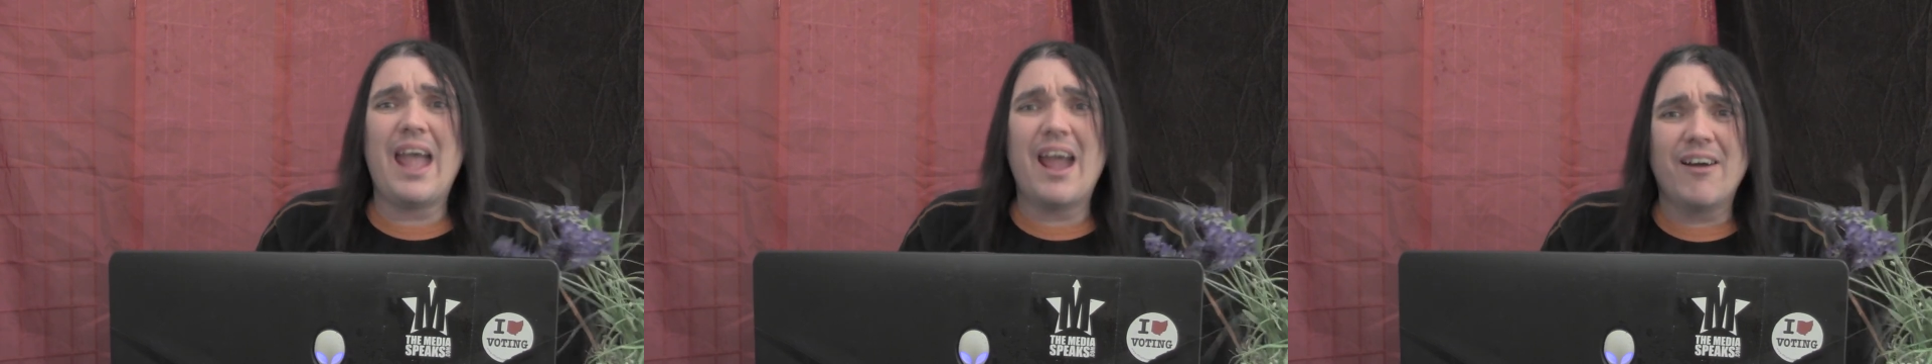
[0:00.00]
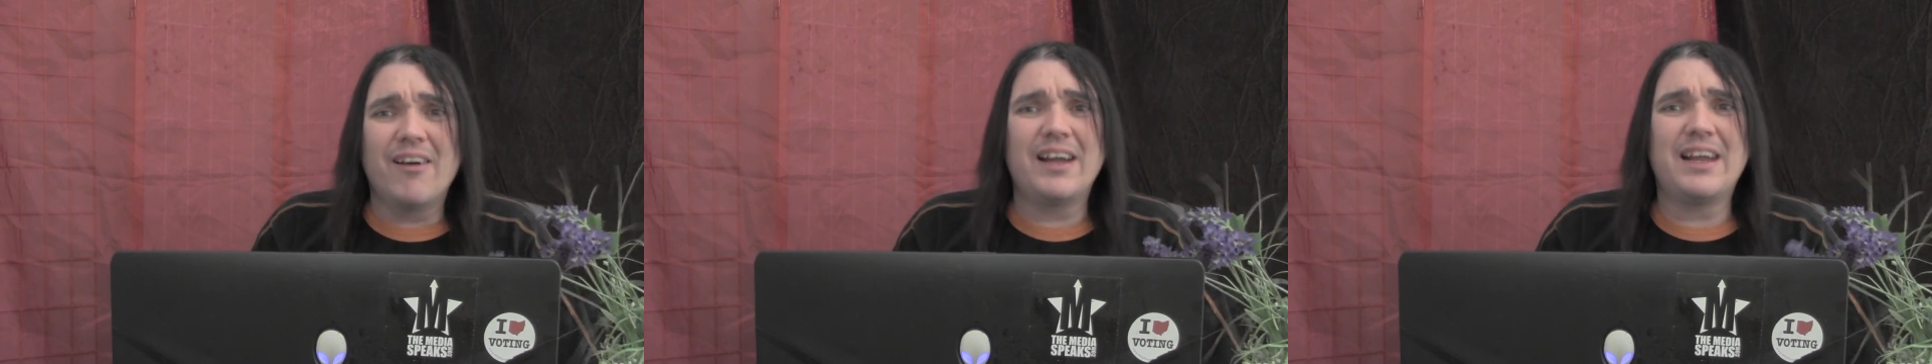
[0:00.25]

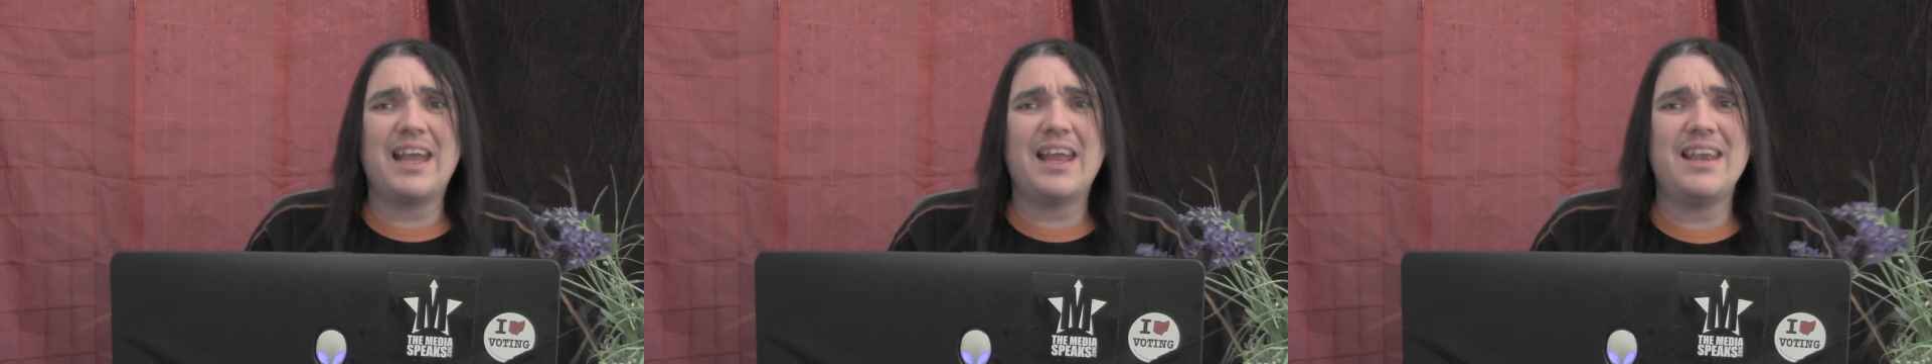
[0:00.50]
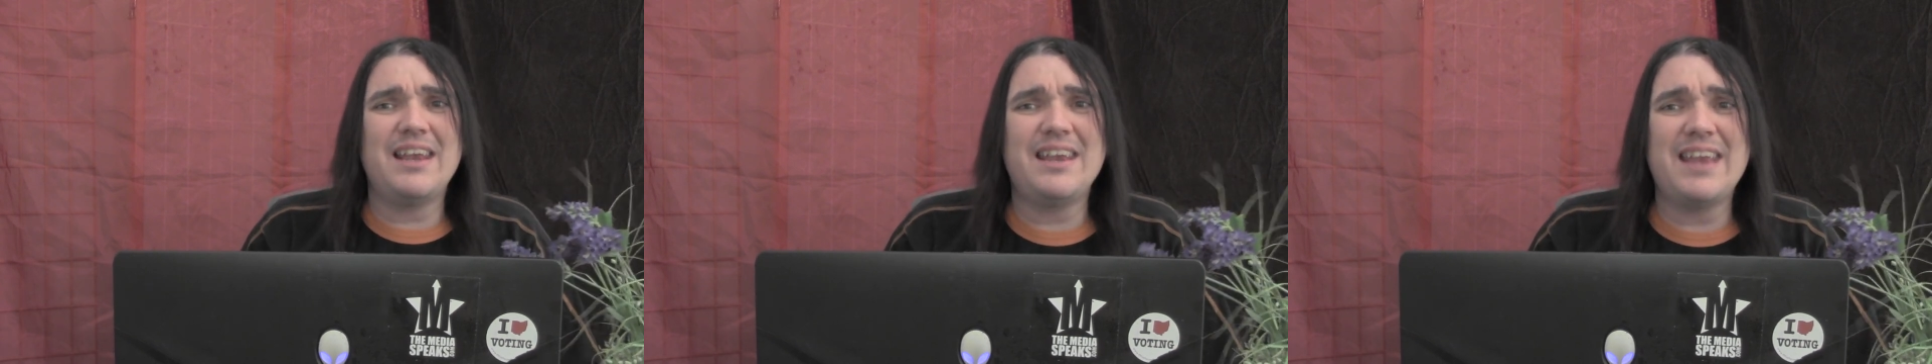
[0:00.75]

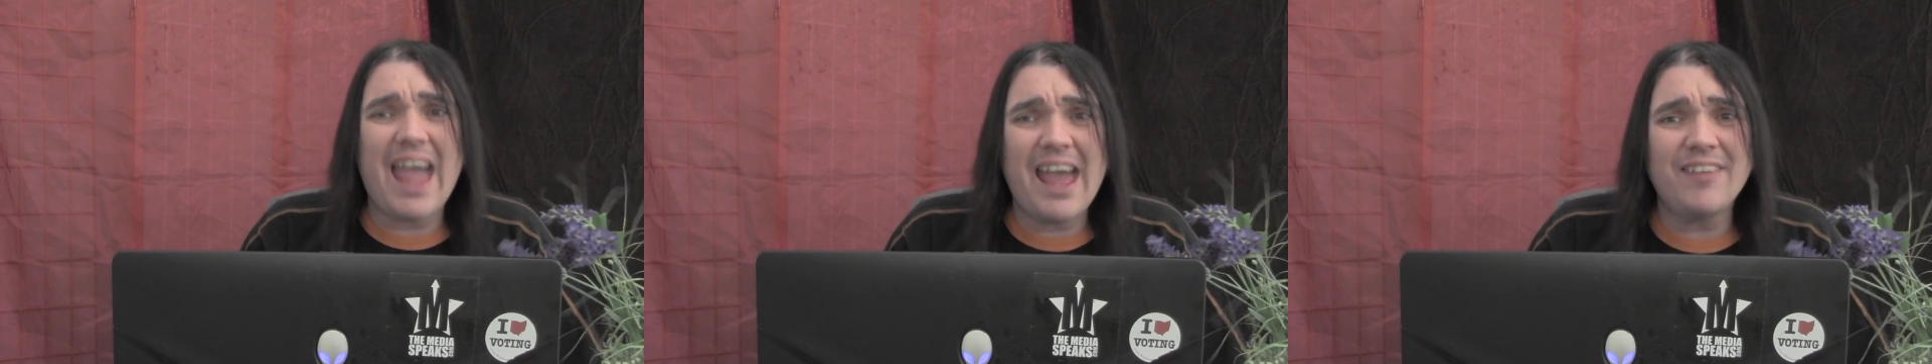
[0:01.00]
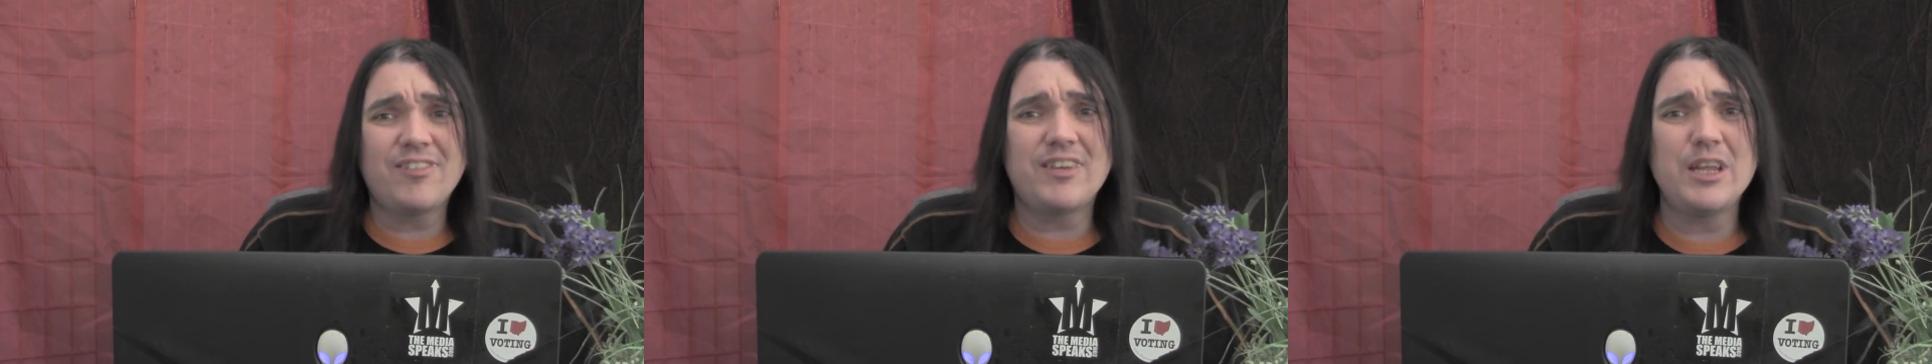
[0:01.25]
arrogant,
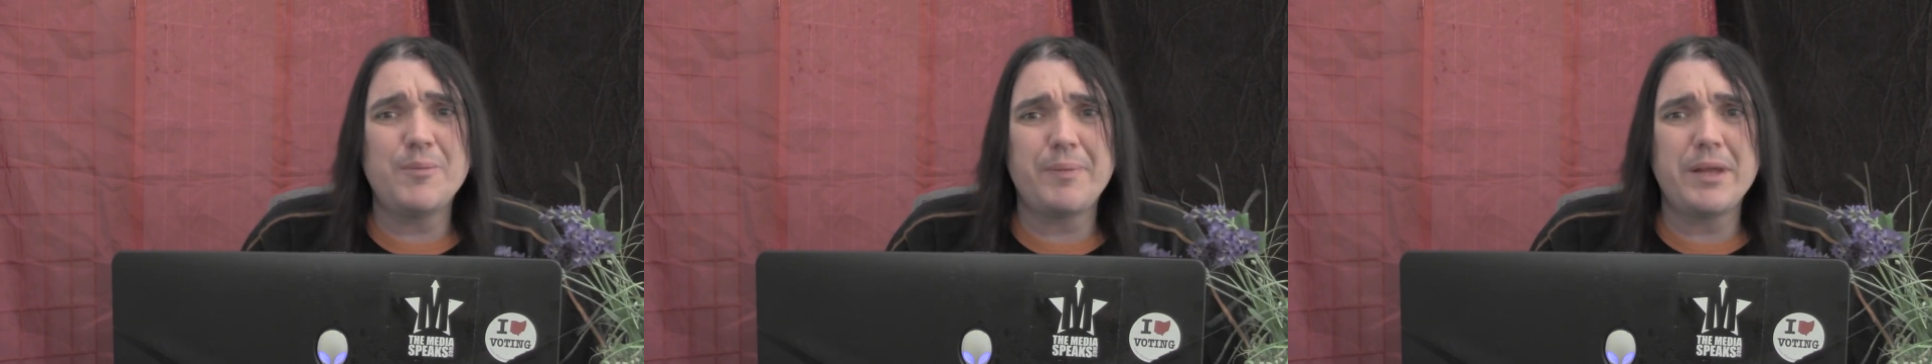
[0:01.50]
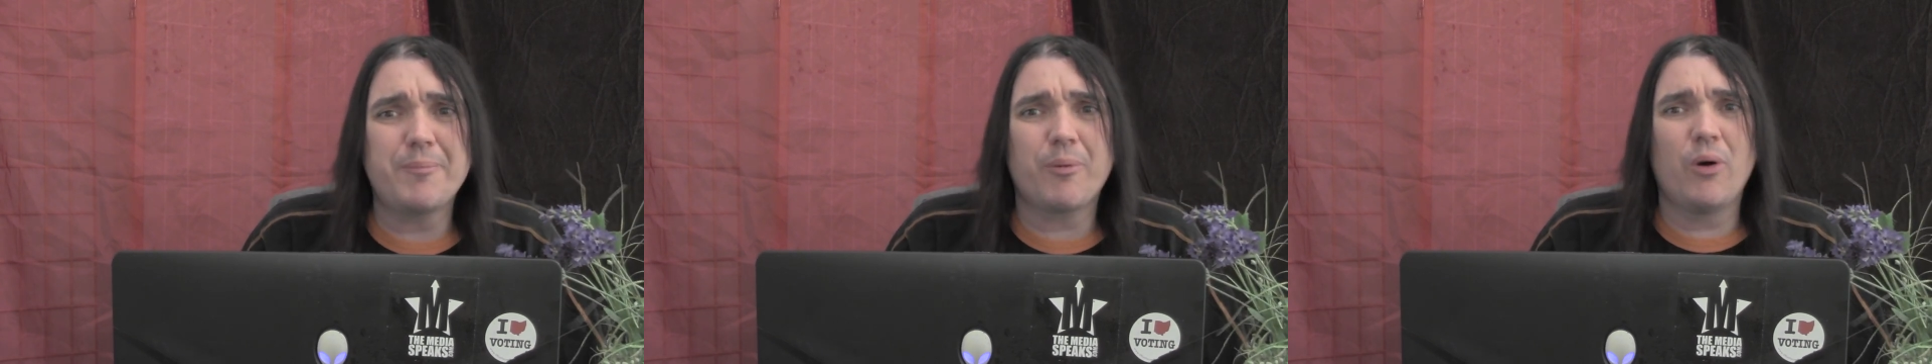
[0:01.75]
nasty
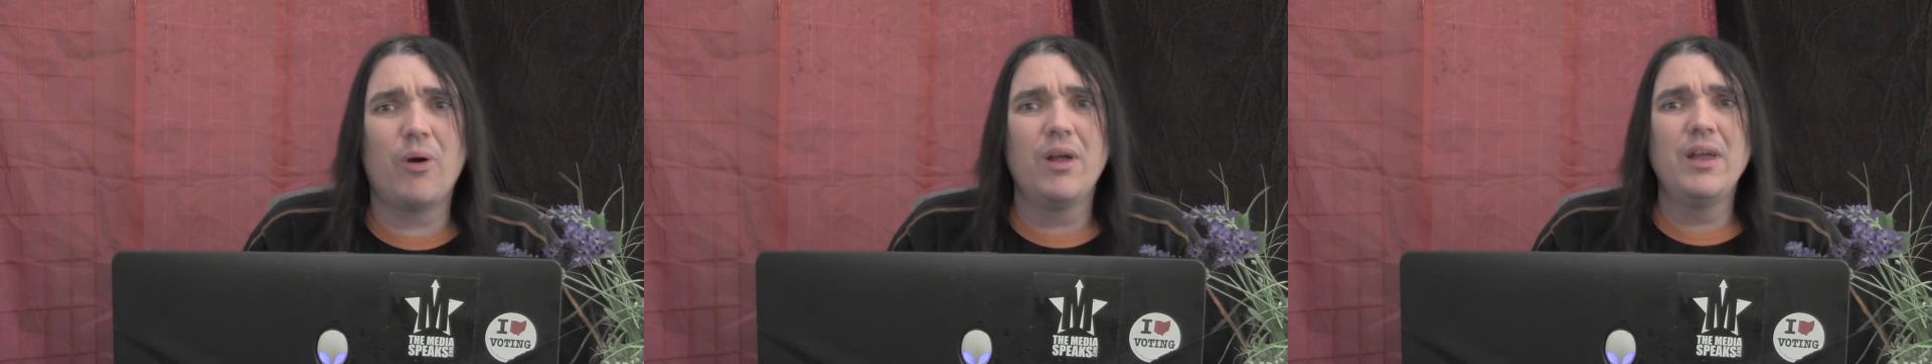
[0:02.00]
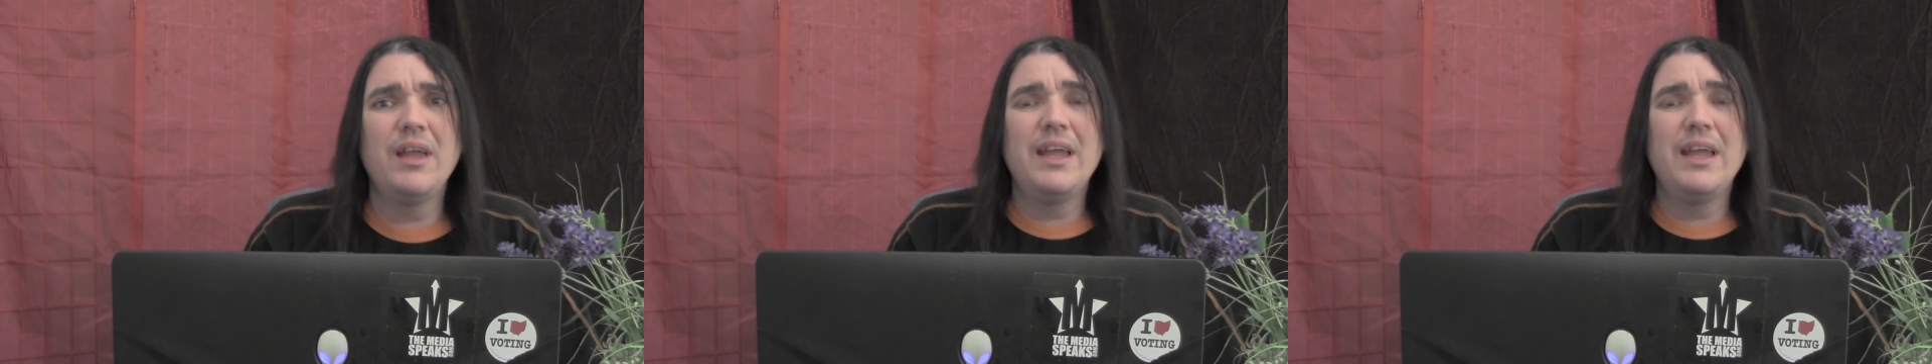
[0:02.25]
people.